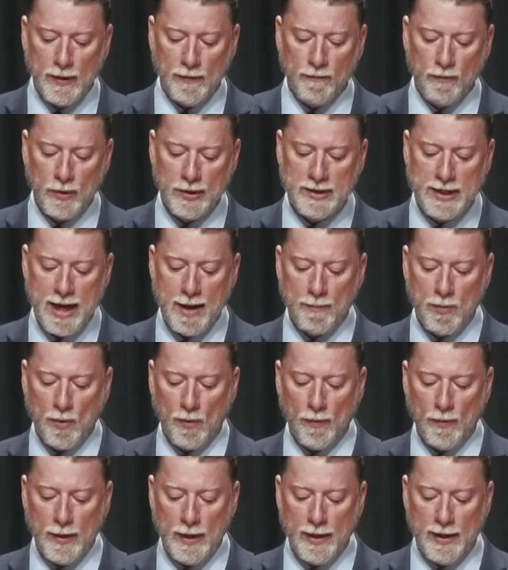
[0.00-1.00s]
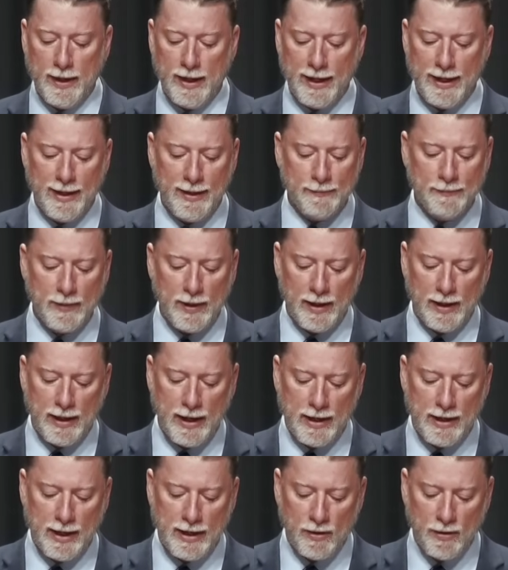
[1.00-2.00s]
For example, um,
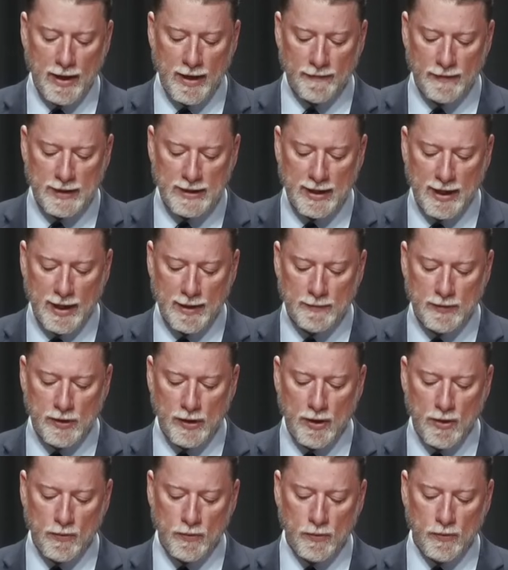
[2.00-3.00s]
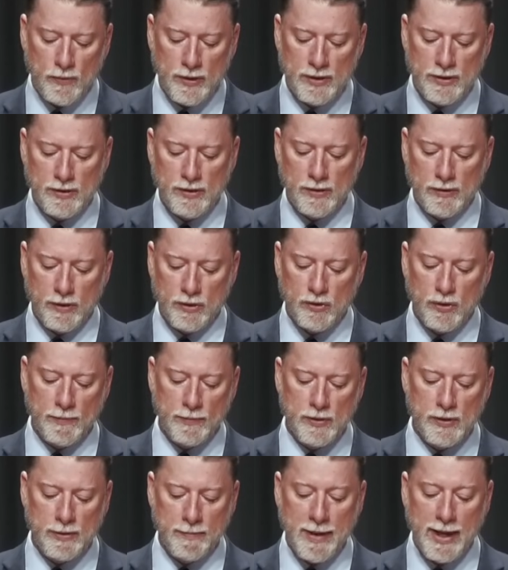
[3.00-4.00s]
I, I, don't have the time to go through this, the
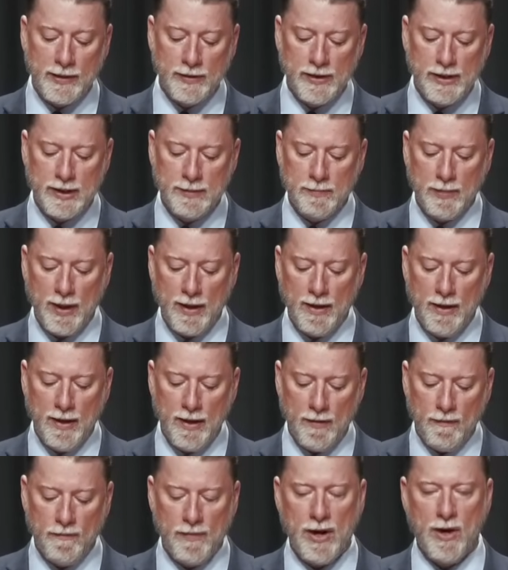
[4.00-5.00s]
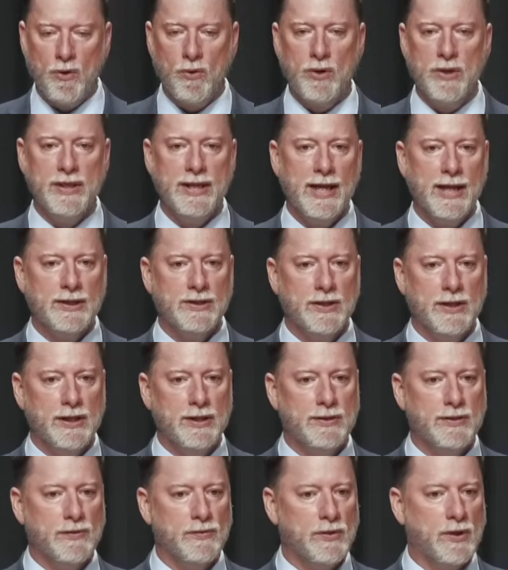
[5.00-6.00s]
scriptures about this, but Pharaoh in the
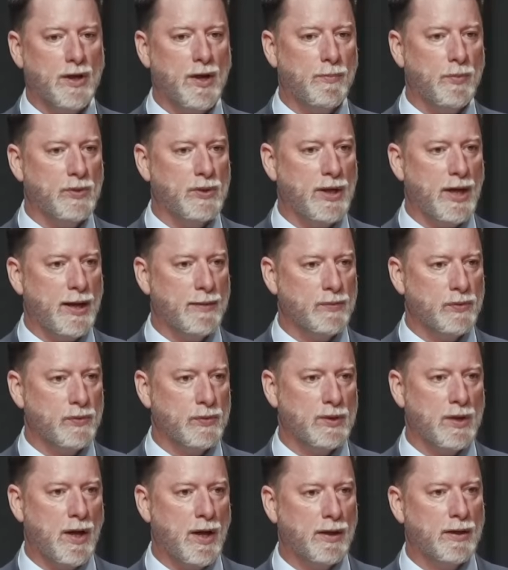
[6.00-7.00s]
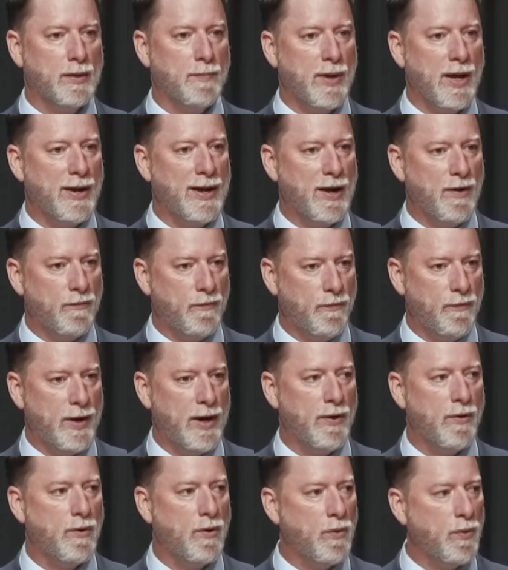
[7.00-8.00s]
Exodus, there's a couple times it was talked about how
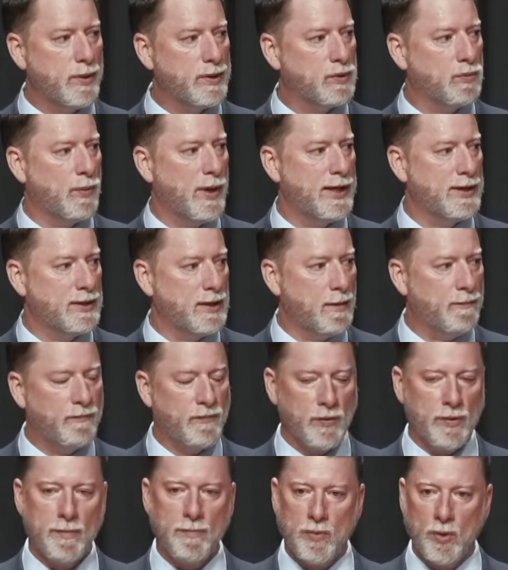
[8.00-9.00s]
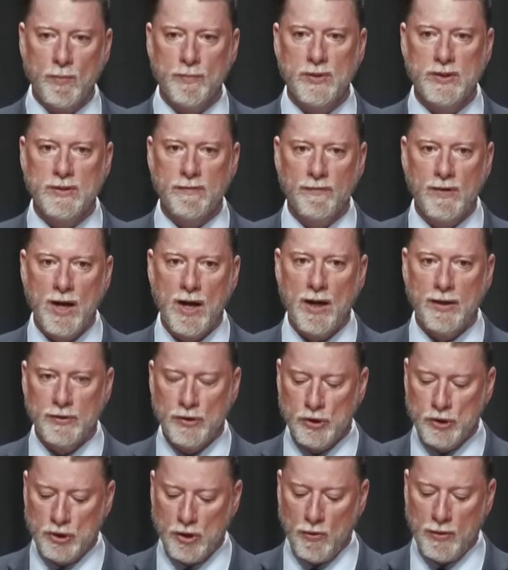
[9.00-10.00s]
Pharaoh was raised up for the purpose of God
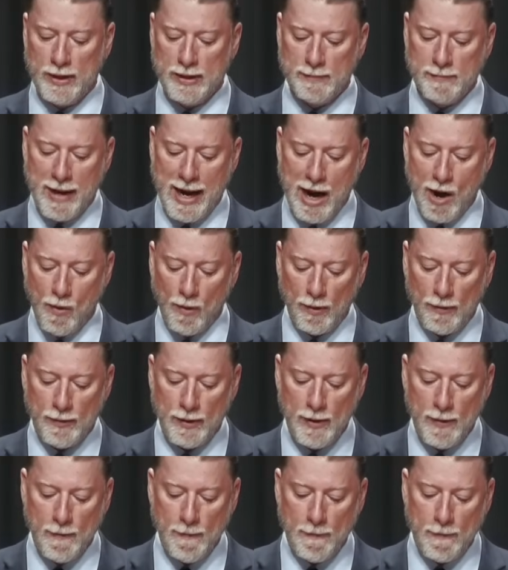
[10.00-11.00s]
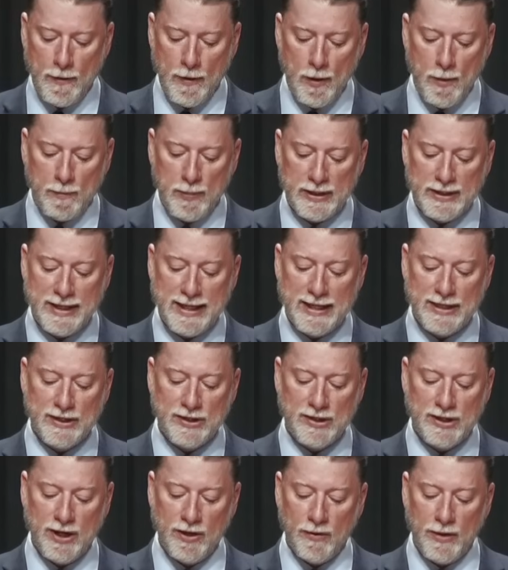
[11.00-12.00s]
to show his power. But the
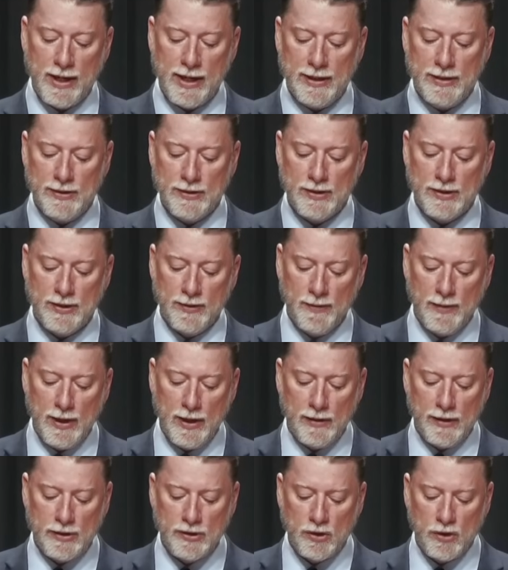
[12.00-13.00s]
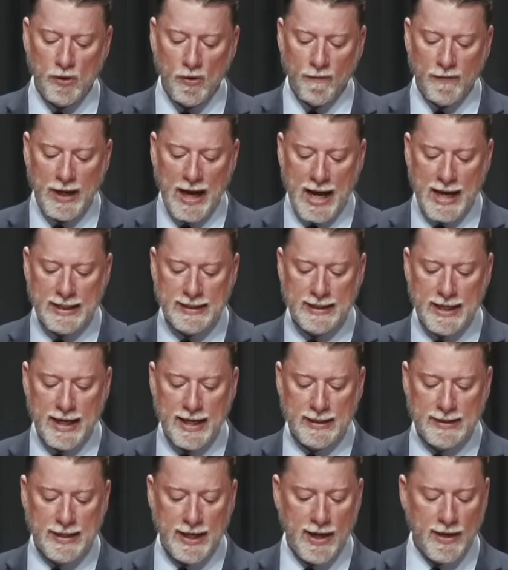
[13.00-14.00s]
Assyrians, let's turn over to
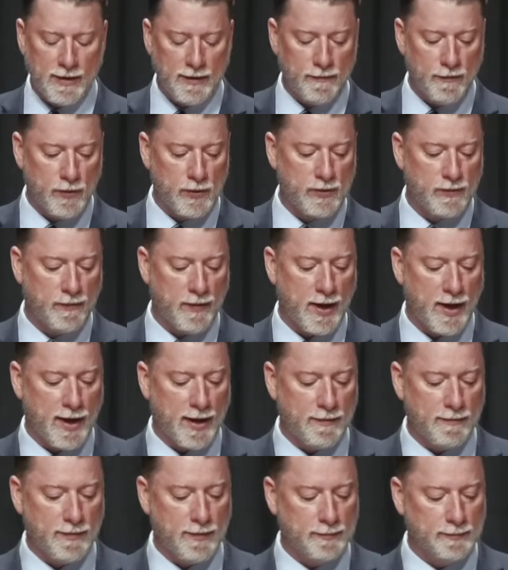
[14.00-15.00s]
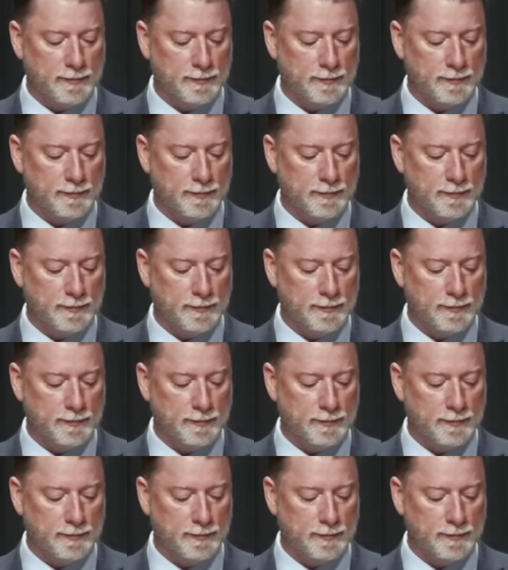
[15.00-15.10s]
Isaiah 10 and verse 5.